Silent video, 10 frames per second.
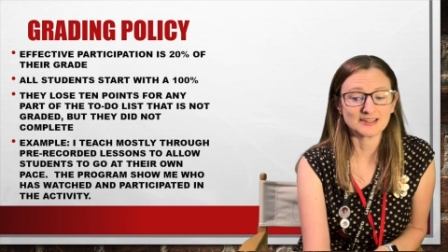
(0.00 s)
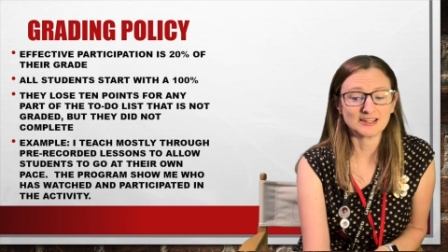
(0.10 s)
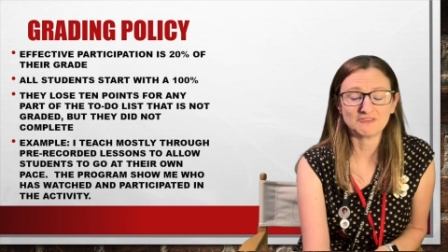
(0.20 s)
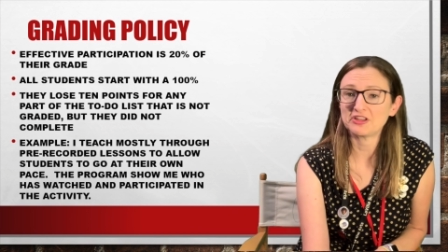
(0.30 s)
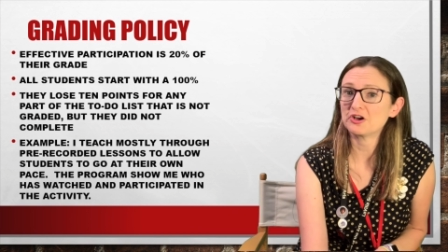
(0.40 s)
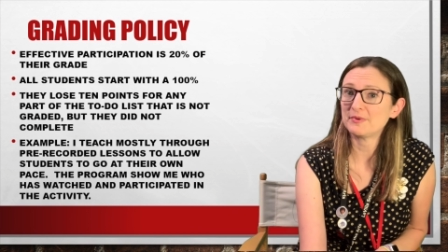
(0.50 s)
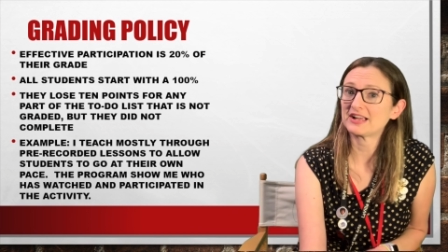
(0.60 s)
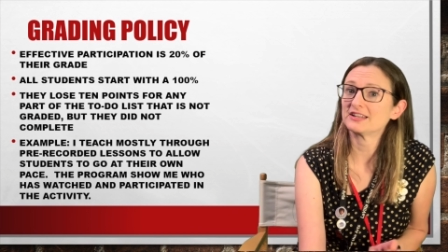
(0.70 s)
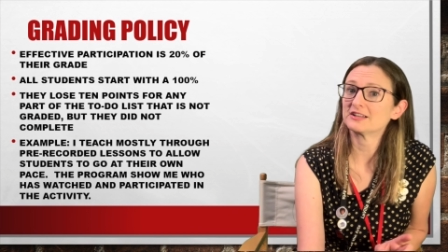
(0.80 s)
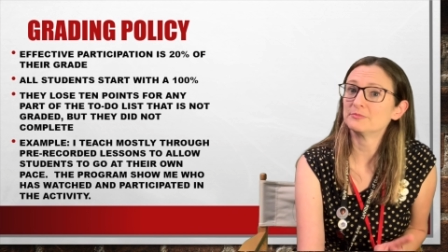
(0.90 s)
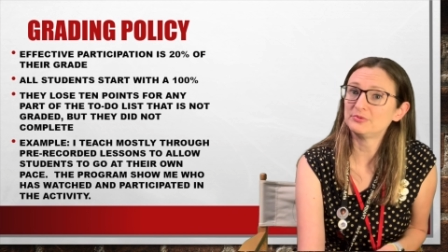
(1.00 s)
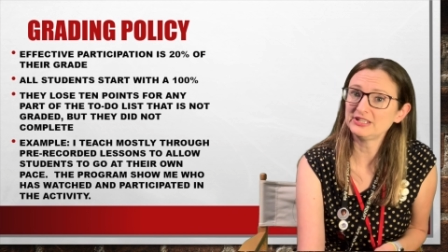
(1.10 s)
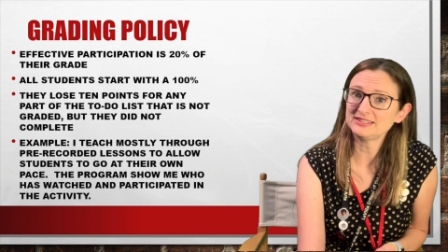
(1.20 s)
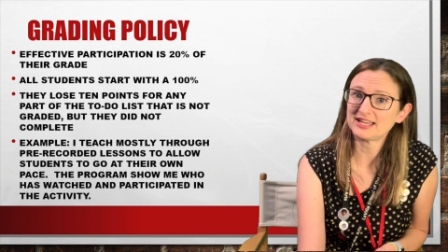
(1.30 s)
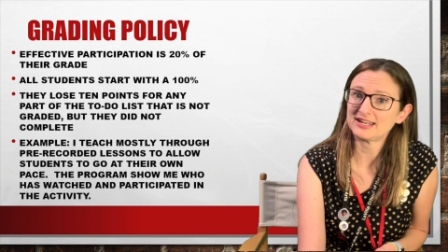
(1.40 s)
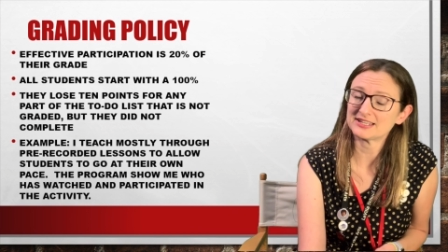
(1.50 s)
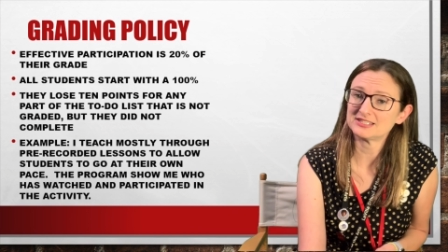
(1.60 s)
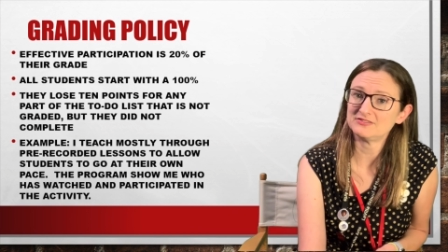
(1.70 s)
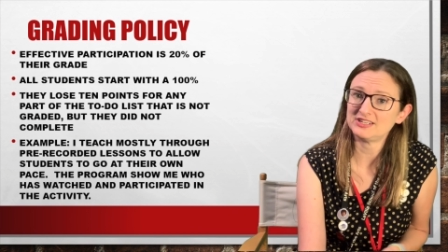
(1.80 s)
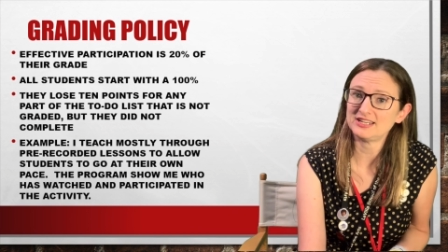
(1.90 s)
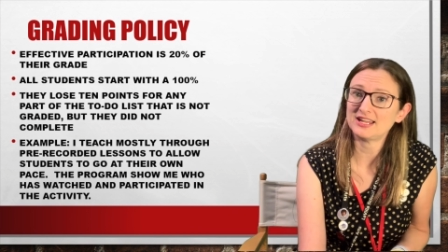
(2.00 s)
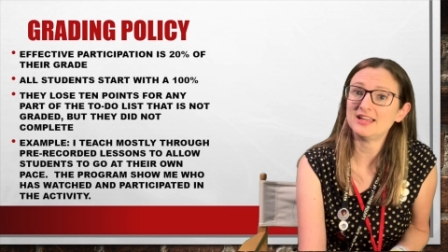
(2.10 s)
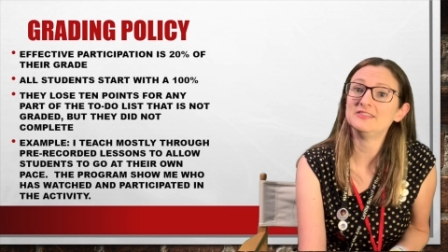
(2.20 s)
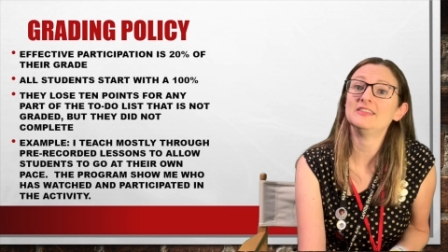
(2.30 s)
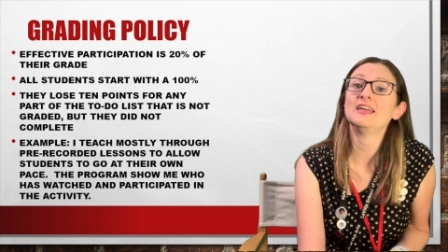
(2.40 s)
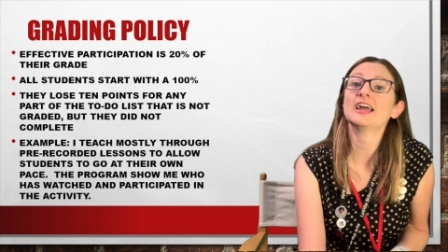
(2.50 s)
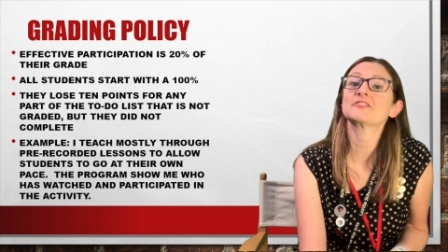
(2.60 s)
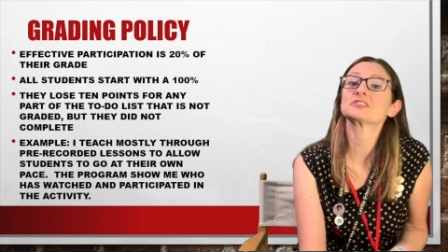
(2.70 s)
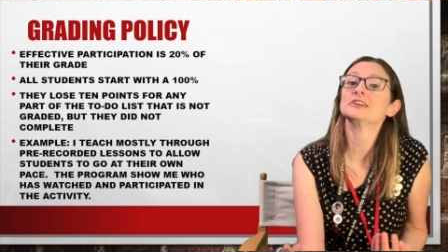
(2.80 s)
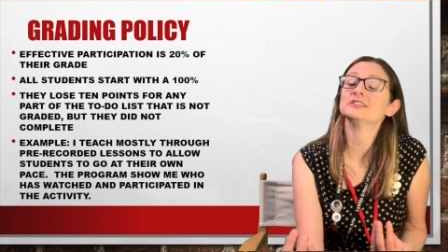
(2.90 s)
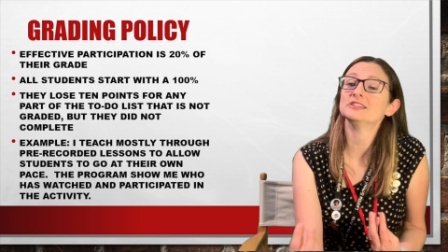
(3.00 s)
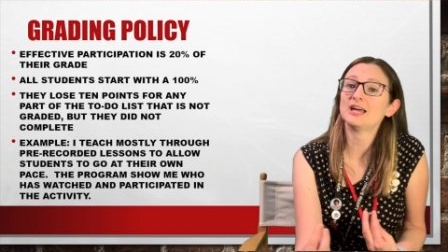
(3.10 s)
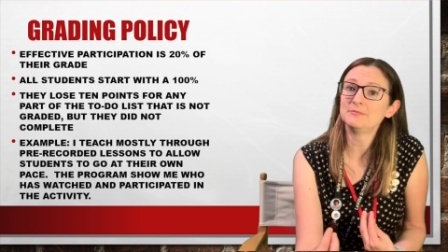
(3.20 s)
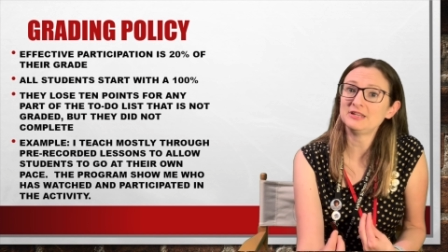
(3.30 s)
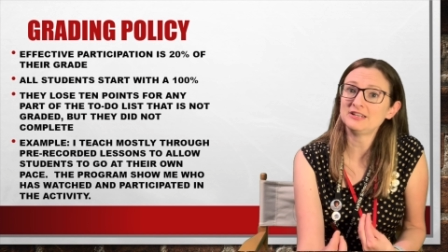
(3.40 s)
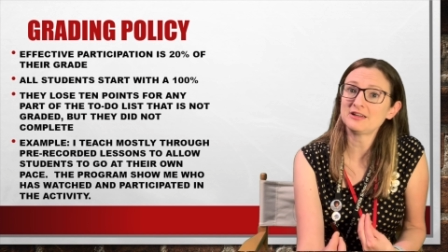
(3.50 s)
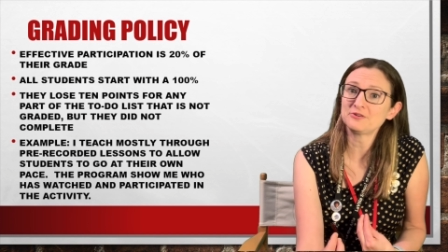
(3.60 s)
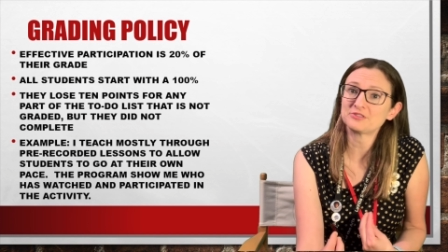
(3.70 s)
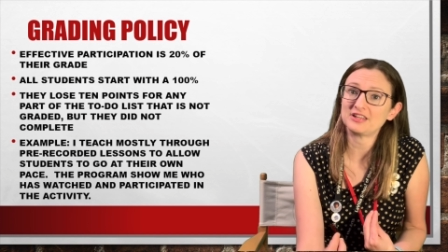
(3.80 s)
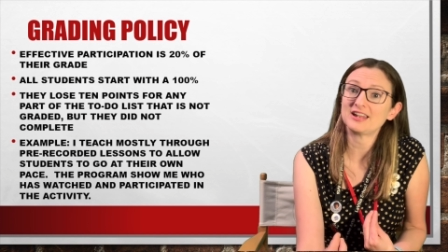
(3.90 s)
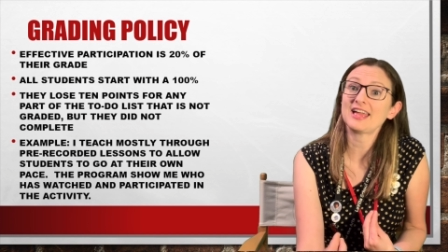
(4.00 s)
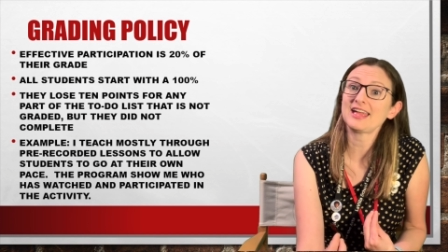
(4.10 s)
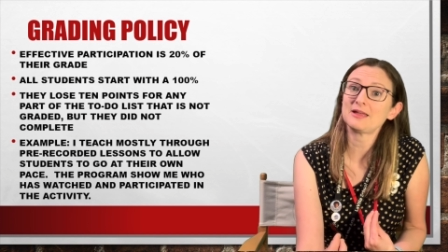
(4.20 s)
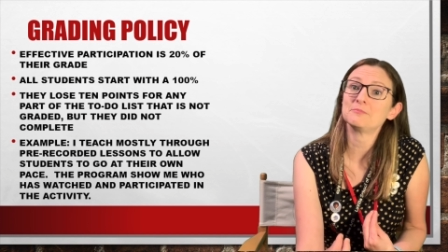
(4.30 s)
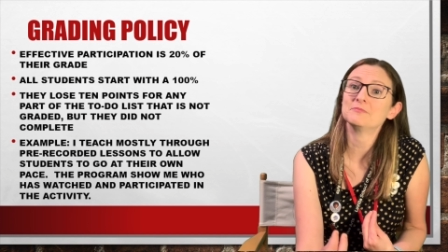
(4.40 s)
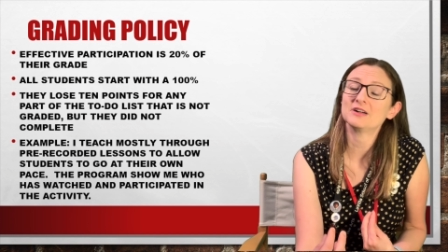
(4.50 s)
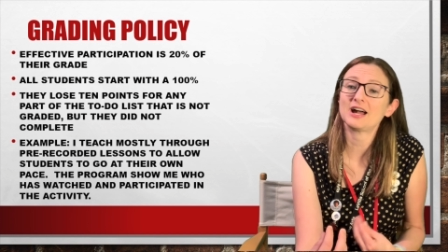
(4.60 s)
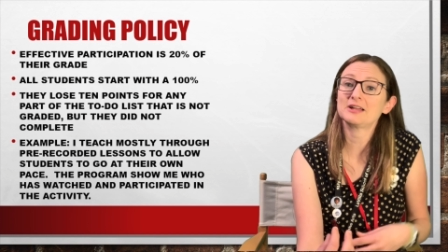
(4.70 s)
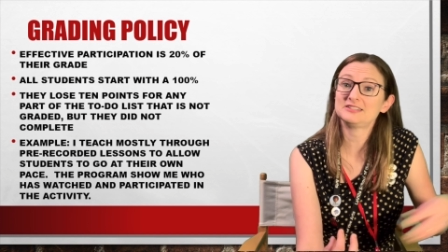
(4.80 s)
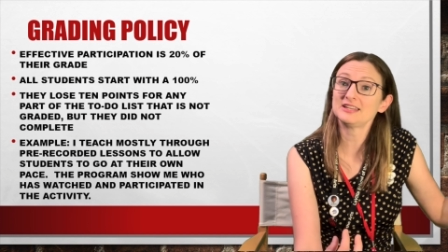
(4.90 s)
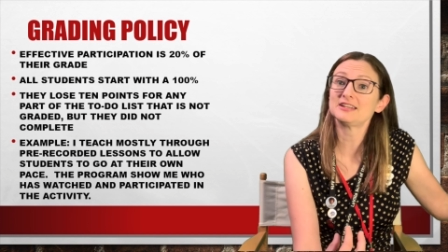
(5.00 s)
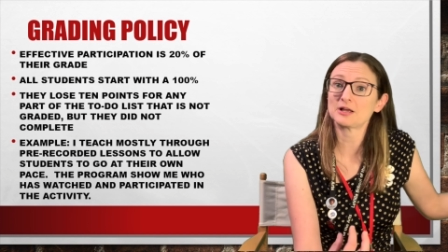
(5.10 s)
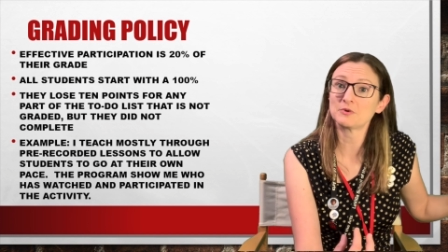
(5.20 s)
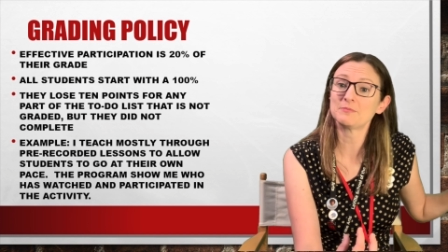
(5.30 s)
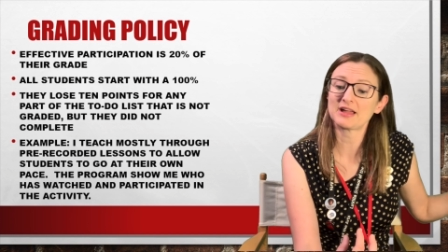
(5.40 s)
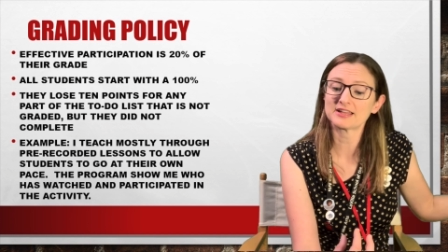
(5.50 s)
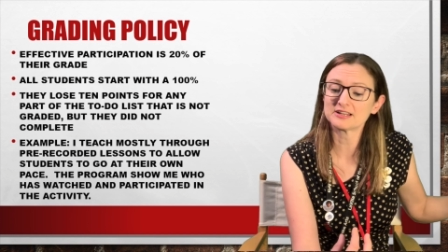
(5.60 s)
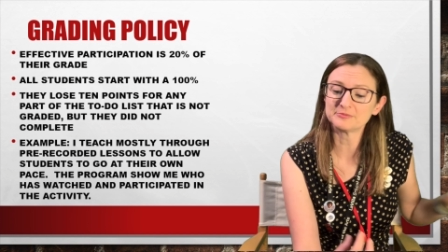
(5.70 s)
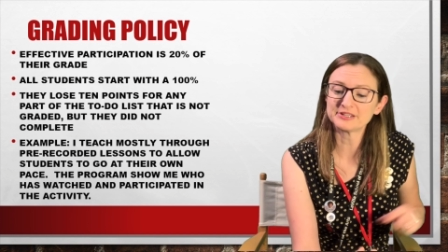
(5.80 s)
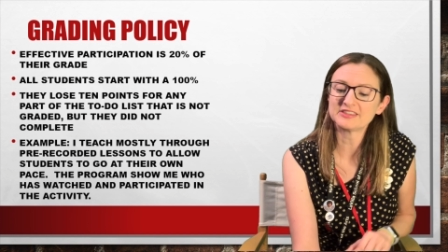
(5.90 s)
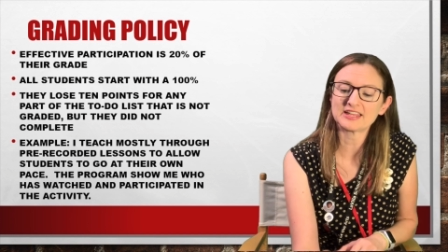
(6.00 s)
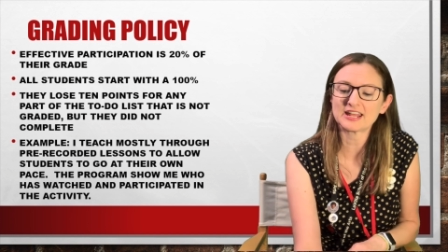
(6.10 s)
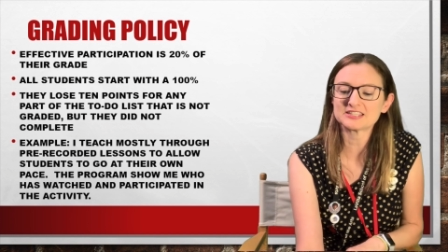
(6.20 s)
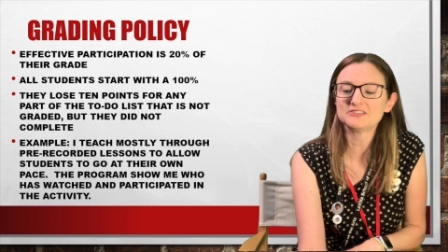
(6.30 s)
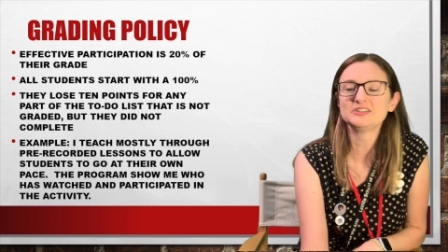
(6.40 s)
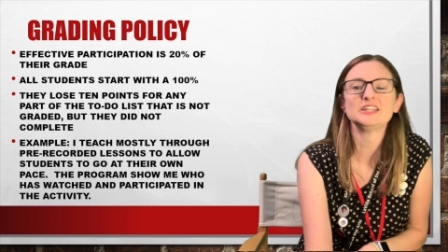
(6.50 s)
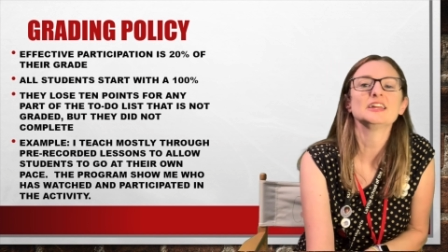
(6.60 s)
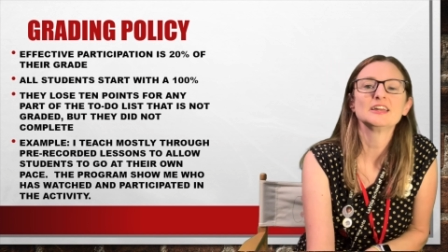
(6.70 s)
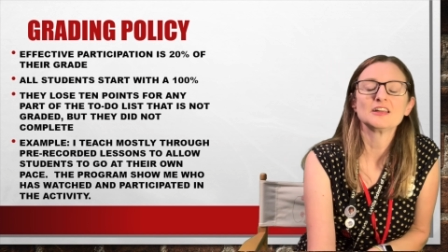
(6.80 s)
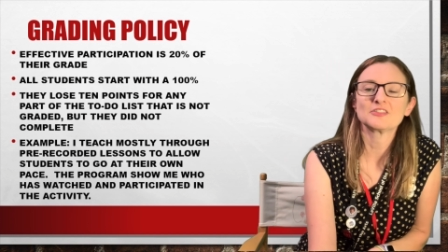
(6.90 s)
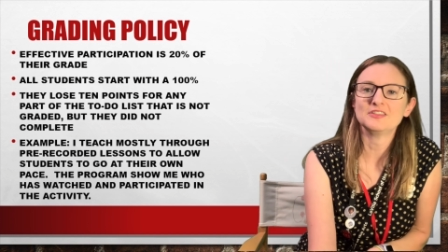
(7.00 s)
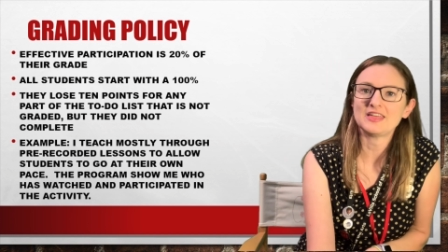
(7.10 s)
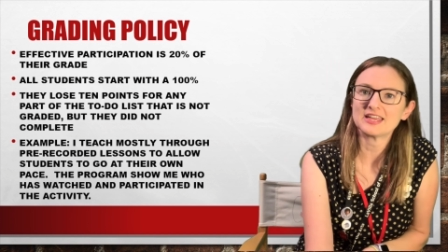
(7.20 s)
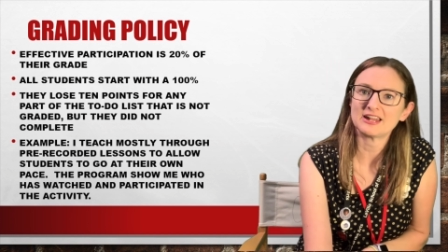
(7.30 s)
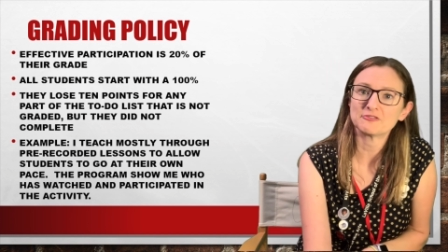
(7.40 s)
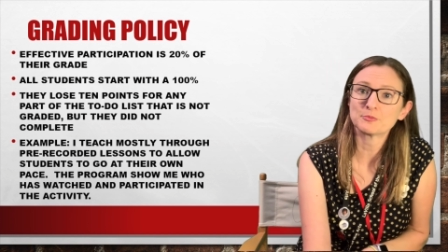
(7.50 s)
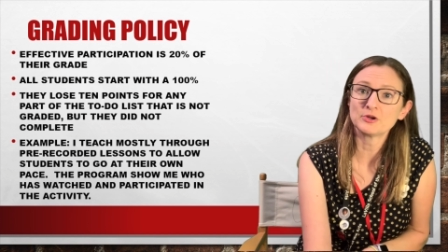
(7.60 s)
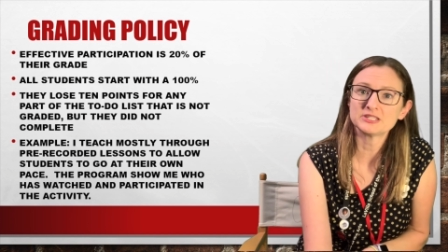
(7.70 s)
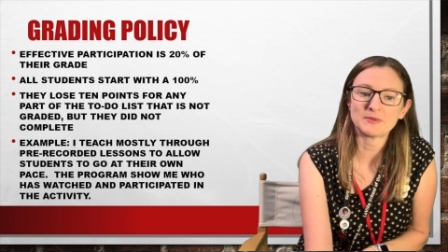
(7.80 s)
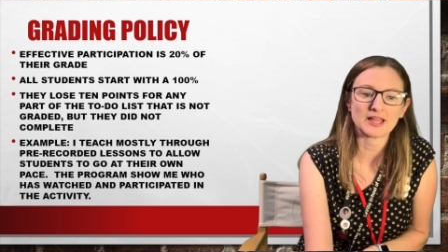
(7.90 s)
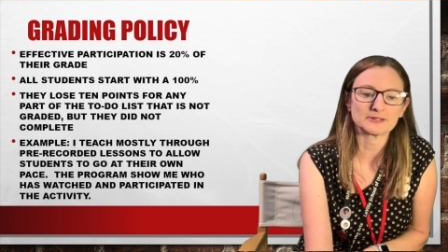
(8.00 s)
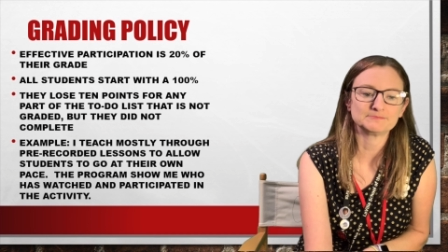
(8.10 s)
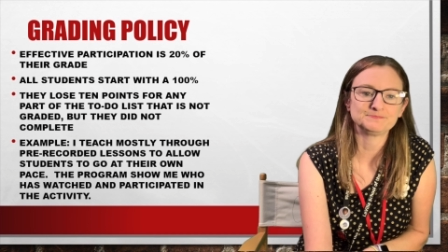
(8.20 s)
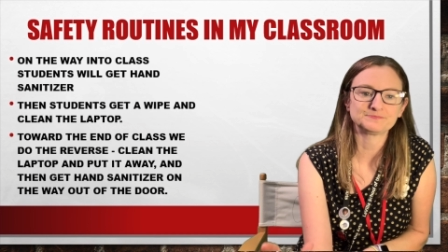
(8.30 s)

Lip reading: if they go back and complete that activity, and then they have to let me know that, hey, I went back and completed that activity, then they can have their points back.